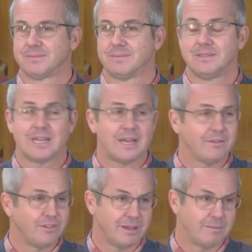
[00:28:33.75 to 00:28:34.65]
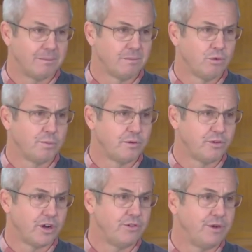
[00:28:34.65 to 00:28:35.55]
None of them will
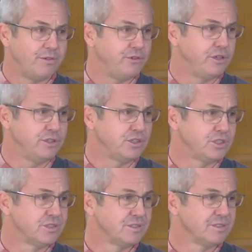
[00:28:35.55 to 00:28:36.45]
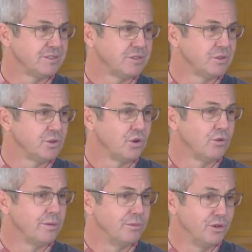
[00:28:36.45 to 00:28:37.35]
provide refuge or
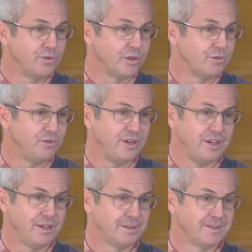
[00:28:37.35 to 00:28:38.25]
removal of fear.